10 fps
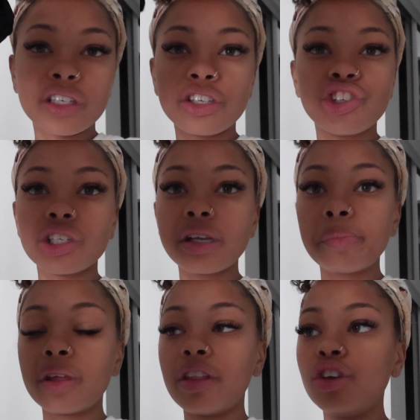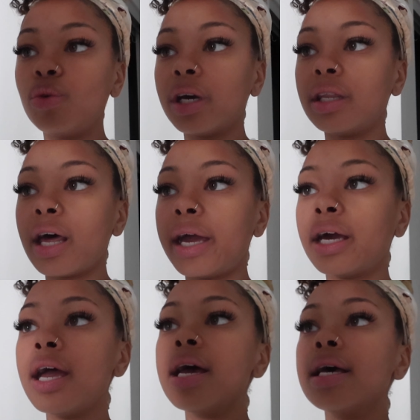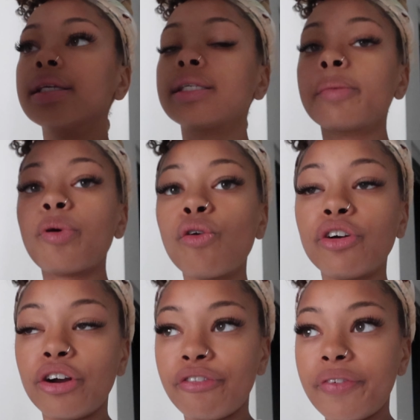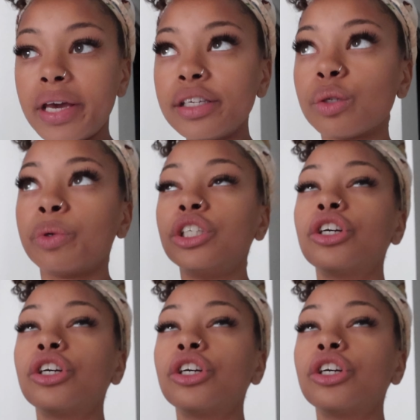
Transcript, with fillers: This is just something that you can like slip over your face when